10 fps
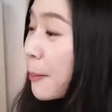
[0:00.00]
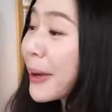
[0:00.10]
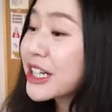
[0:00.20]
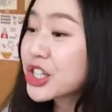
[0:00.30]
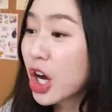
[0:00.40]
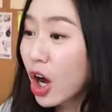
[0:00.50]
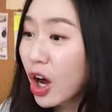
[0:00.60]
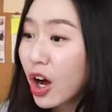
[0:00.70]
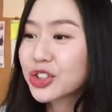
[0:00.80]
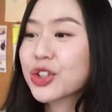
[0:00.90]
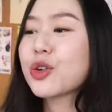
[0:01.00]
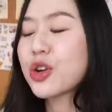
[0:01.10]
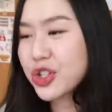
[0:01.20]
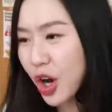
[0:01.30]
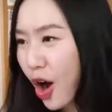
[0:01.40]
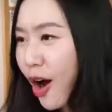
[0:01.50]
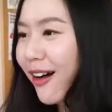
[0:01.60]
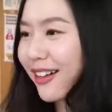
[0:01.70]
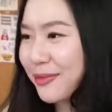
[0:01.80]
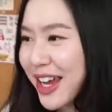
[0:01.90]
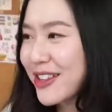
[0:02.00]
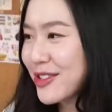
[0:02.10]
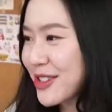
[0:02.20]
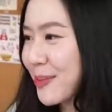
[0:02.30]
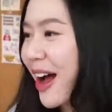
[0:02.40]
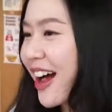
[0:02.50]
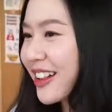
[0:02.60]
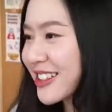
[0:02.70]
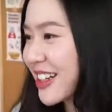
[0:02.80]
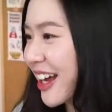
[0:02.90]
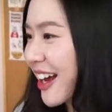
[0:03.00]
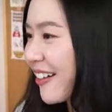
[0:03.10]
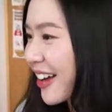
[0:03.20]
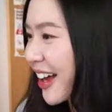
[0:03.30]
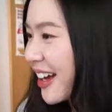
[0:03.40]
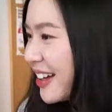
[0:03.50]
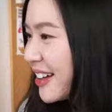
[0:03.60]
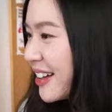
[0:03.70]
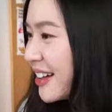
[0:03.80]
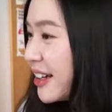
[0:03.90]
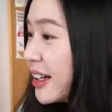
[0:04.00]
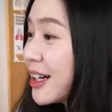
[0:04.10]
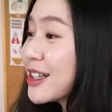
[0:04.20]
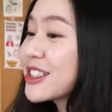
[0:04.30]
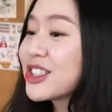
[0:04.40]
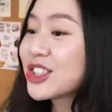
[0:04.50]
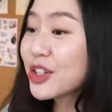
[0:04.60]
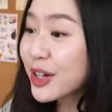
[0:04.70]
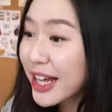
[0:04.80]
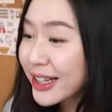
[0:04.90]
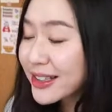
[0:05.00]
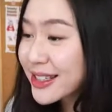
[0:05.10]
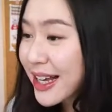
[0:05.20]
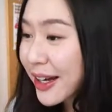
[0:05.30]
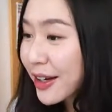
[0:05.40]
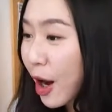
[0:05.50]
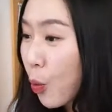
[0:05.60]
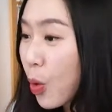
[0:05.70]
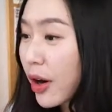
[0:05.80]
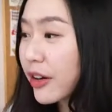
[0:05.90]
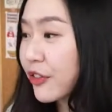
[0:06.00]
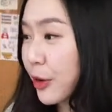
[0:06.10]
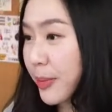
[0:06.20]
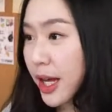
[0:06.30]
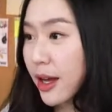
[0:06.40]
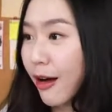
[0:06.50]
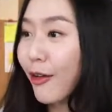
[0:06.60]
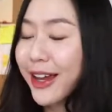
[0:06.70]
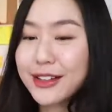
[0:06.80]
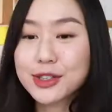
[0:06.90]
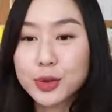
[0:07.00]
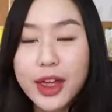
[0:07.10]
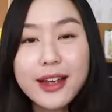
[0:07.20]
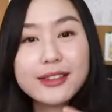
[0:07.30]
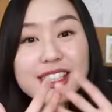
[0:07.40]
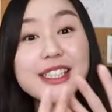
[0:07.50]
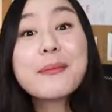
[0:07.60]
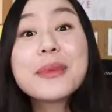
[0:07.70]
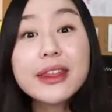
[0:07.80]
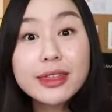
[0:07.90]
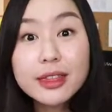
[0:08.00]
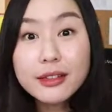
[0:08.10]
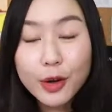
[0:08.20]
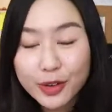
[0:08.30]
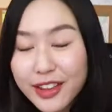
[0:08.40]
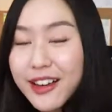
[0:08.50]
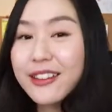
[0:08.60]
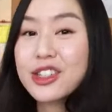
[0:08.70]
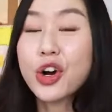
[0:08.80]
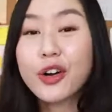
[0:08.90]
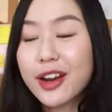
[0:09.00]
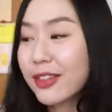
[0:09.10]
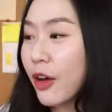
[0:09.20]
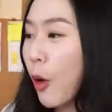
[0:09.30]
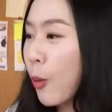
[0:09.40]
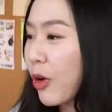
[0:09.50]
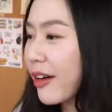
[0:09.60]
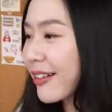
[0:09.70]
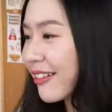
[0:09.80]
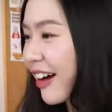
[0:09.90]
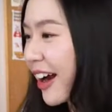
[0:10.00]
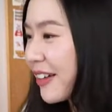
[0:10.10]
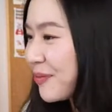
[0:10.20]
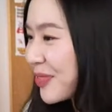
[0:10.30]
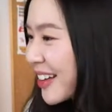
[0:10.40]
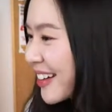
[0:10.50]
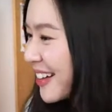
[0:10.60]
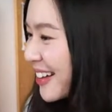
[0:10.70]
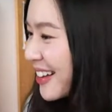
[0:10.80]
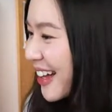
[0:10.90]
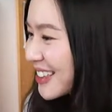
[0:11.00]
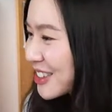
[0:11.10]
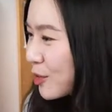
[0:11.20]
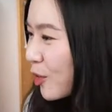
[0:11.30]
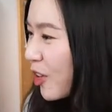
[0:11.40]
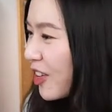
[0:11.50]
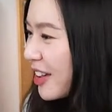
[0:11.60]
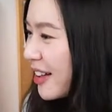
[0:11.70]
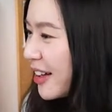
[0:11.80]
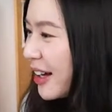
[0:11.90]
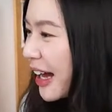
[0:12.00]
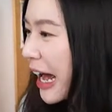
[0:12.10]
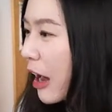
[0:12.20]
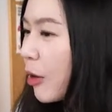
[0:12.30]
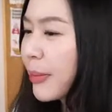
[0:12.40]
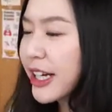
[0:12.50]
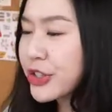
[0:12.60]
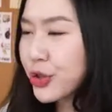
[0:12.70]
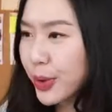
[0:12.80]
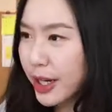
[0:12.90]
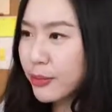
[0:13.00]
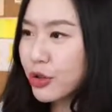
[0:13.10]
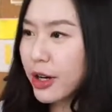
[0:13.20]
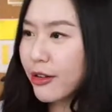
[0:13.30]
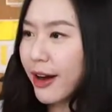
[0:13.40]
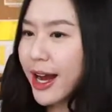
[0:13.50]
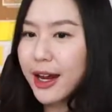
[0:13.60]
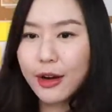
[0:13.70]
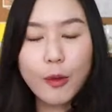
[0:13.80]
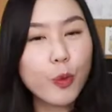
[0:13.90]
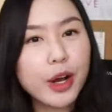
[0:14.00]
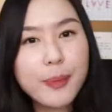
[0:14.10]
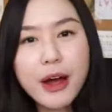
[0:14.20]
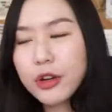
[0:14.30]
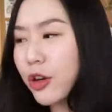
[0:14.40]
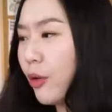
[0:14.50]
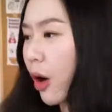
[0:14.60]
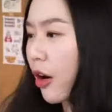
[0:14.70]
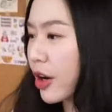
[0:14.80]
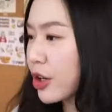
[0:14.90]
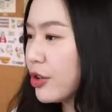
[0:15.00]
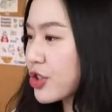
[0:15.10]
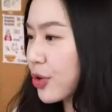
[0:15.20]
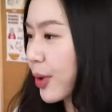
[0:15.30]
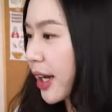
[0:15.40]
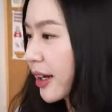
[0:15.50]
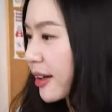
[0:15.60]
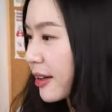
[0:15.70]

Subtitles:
my dog so your dog made you smile today okayStudents send a work for me. Okay, so they submit or they turn in the homework, right? That's cool. How am I doing? I'm doing great. What about you? How are you doing?